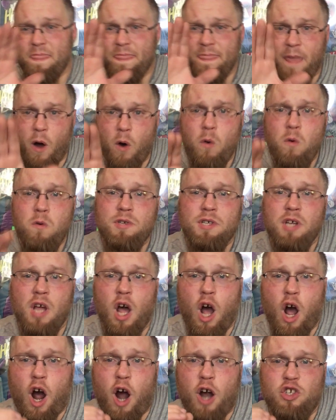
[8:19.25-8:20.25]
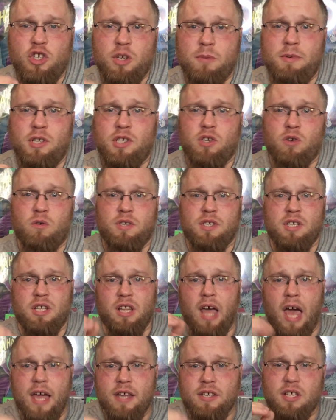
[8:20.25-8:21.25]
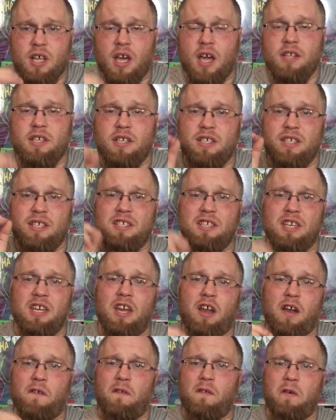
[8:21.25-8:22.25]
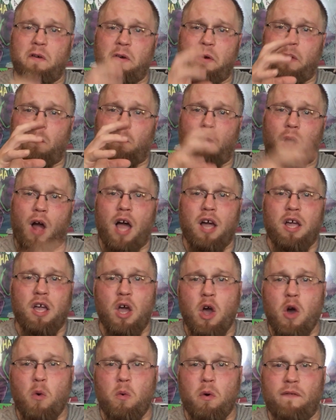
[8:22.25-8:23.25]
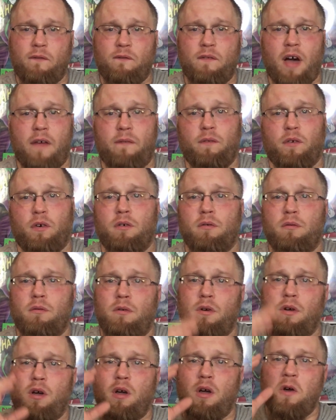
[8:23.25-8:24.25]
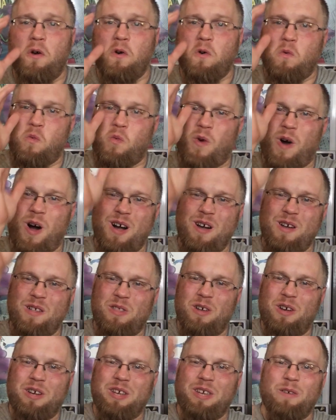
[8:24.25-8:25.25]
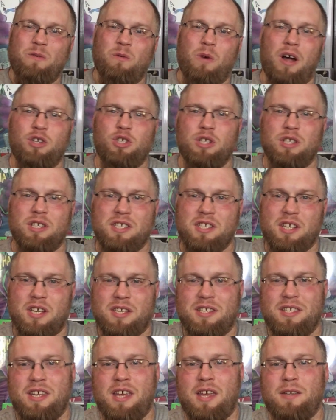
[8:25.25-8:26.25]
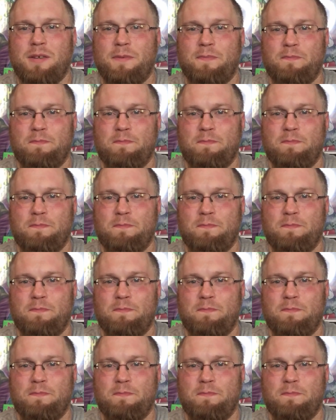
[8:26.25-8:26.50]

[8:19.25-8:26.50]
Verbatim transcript: Those are Jimmy Stewart's last lines as he's sitting on a rock with Fievel, wa look, watching the sunset